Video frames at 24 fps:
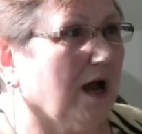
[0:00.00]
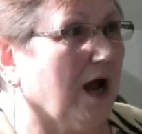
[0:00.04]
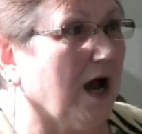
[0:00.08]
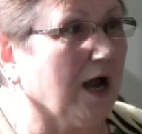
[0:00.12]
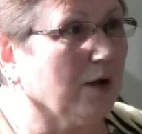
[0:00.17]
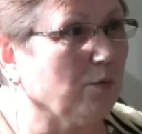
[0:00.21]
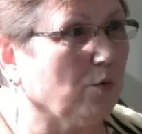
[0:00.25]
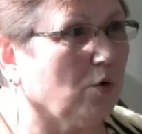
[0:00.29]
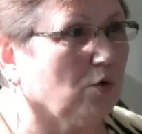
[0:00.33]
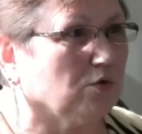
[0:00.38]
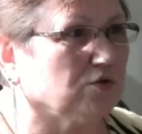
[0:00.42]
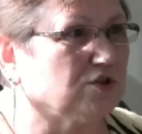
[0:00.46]

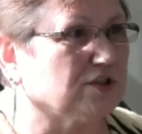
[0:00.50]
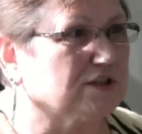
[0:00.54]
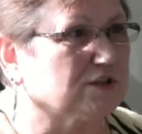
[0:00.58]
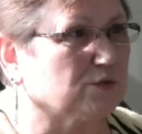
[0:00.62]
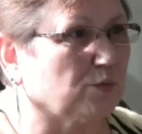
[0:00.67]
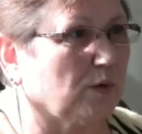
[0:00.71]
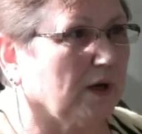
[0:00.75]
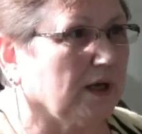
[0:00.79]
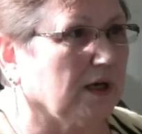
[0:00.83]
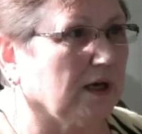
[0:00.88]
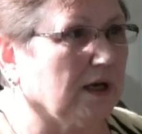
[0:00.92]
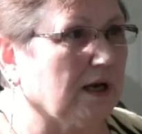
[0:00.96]
I won't just
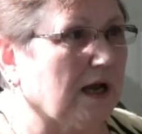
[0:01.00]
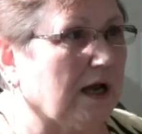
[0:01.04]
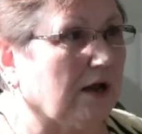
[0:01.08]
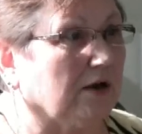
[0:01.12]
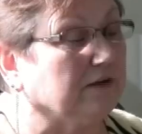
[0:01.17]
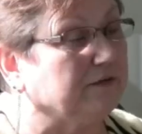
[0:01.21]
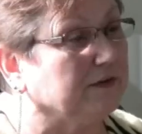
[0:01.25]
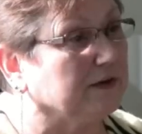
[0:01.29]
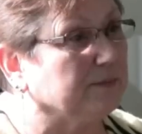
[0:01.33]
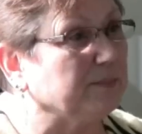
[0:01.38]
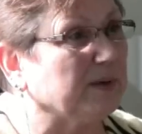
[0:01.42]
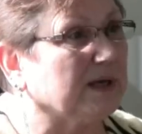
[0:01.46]
wait it out.
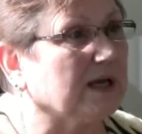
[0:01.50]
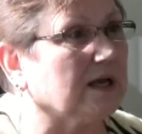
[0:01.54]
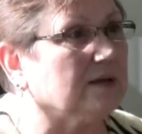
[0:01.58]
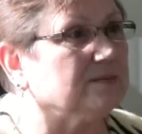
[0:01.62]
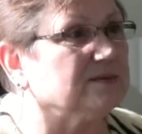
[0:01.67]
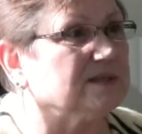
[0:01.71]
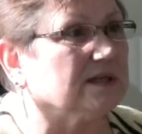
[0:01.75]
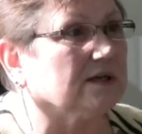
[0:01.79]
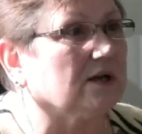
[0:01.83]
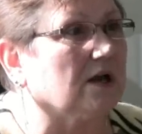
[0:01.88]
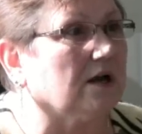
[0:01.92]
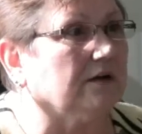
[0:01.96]
If it
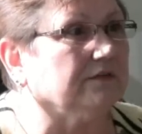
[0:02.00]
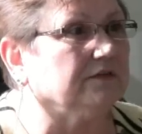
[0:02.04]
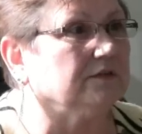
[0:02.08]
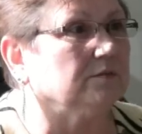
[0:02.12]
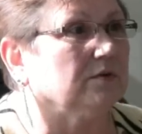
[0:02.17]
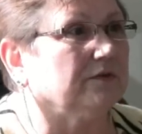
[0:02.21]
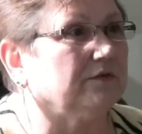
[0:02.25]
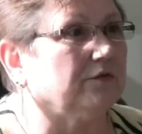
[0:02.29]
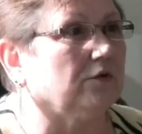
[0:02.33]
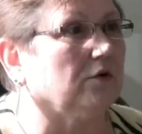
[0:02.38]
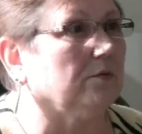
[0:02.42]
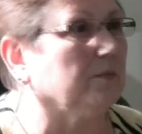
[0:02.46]
becomes
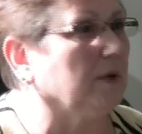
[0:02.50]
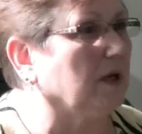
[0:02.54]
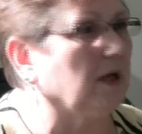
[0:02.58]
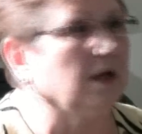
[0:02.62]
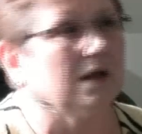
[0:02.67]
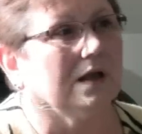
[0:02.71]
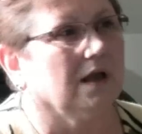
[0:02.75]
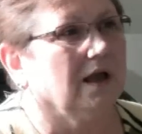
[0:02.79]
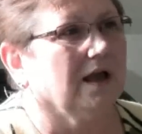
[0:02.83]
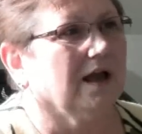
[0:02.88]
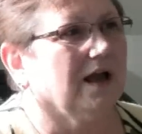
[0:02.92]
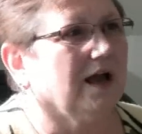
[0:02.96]
uncomfortable for me,